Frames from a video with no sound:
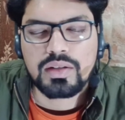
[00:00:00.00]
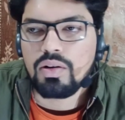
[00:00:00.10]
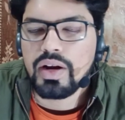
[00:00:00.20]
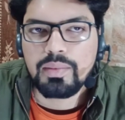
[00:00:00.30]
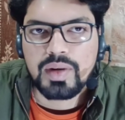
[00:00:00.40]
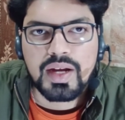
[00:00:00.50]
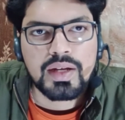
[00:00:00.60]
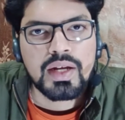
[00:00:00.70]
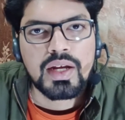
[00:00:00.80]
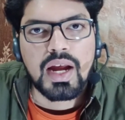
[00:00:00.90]
or MTech,
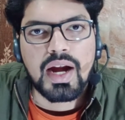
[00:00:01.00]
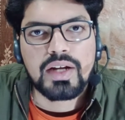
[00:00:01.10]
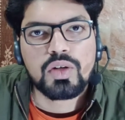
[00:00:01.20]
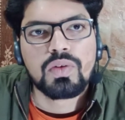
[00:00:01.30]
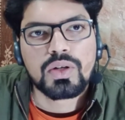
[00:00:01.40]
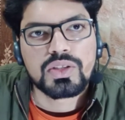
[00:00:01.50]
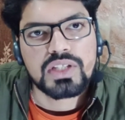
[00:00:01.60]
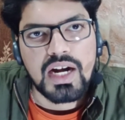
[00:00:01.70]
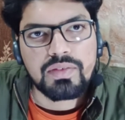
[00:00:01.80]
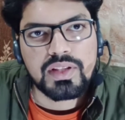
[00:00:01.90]
and you want to
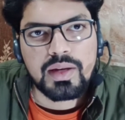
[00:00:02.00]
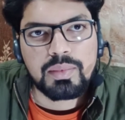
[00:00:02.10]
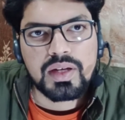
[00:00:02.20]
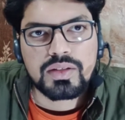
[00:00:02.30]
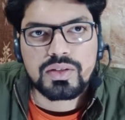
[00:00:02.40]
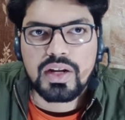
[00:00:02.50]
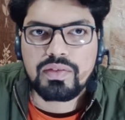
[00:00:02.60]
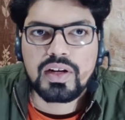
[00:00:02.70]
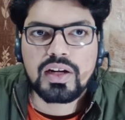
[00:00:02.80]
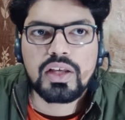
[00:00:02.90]
start with Appian, so
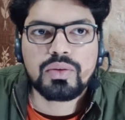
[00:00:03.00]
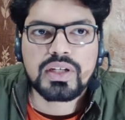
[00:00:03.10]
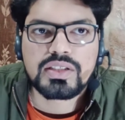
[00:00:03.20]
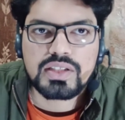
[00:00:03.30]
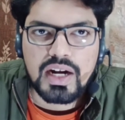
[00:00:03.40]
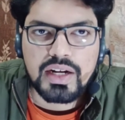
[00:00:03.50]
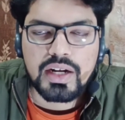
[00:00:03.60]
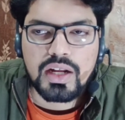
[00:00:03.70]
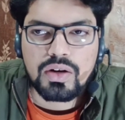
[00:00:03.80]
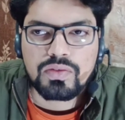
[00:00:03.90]
definitely you can start
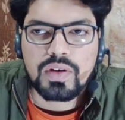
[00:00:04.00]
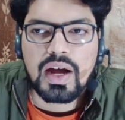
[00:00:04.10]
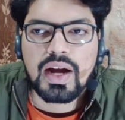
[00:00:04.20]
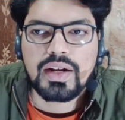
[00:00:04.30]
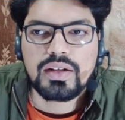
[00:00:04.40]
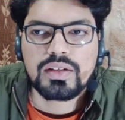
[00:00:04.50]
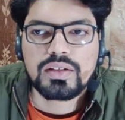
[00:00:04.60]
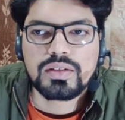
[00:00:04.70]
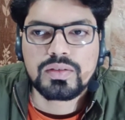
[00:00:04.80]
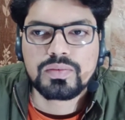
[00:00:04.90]
it off. And
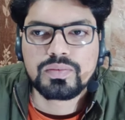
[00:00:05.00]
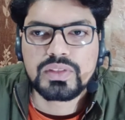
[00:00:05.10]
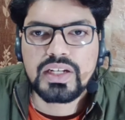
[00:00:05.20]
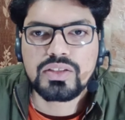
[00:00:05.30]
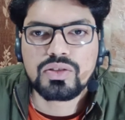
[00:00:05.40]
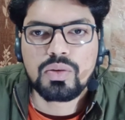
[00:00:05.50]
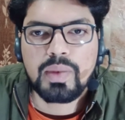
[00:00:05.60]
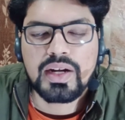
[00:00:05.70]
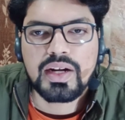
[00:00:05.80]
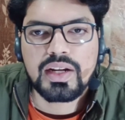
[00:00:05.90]
there is no
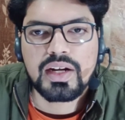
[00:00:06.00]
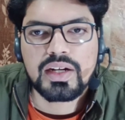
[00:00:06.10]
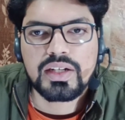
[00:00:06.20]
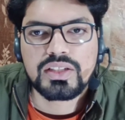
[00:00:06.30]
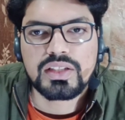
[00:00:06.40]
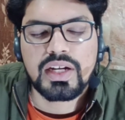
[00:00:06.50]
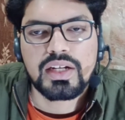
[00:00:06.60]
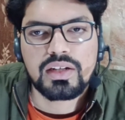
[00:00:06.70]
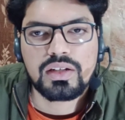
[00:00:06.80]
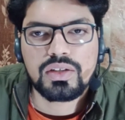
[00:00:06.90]
mandatory condition that
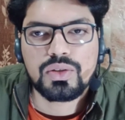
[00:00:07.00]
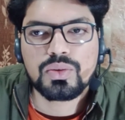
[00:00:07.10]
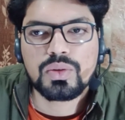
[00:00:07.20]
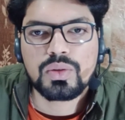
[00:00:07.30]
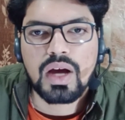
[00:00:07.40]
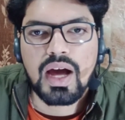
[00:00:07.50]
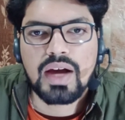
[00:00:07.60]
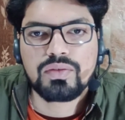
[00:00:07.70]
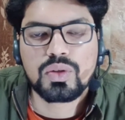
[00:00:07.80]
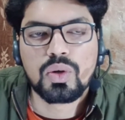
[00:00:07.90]
you
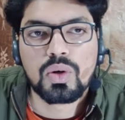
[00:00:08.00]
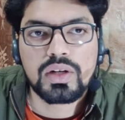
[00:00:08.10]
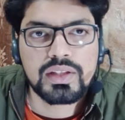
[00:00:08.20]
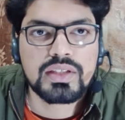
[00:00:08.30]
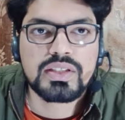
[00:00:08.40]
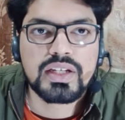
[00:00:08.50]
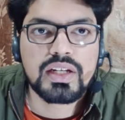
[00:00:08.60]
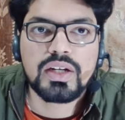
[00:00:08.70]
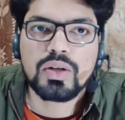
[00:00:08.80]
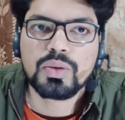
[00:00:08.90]
have to hold this
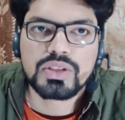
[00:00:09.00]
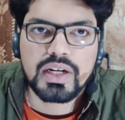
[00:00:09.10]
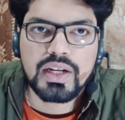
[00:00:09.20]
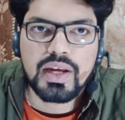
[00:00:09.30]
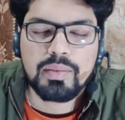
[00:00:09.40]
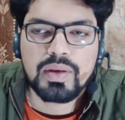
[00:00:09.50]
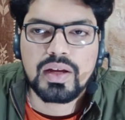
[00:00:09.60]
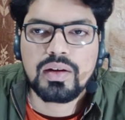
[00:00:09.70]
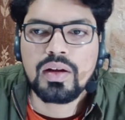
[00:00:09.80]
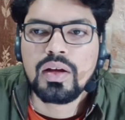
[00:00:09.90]
degree to study
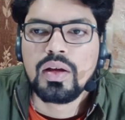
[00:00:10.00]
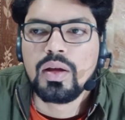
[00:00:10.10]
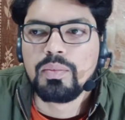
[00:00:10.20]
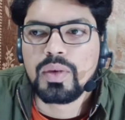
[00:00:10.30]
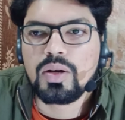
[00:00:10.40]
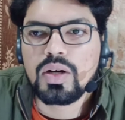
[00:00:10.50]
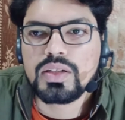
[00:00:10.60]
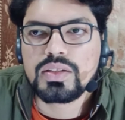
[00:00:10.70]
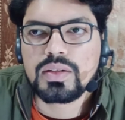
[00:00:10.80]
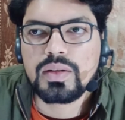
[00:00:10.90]
Appian,
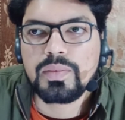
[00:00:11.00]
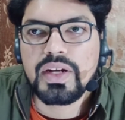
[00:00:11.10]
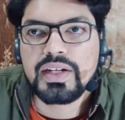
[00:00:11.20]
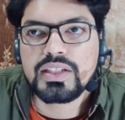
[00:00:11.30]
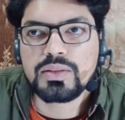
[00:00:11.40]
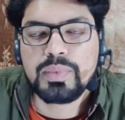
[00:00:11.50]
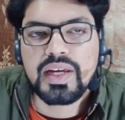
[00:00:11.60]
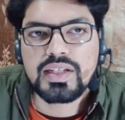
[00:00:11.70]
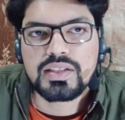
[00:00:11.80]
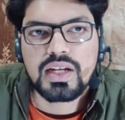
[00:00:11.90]
because it is
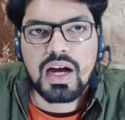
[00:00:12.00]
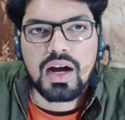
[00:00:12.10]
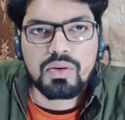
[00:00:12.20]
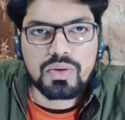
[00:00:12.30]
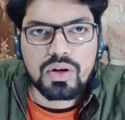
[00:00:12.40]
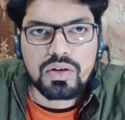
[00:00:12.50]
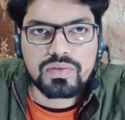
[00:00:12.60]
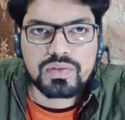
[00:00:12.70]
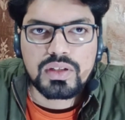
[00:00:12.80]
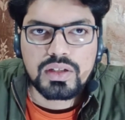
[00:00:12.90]
based out
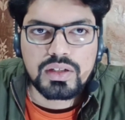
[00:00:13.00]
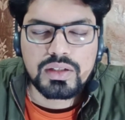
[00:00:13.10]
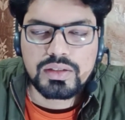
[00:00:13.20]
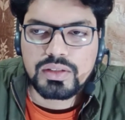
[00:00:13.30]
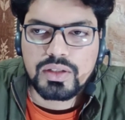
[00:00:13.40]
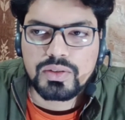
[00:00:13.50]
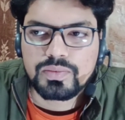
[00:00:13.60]
of the, you know,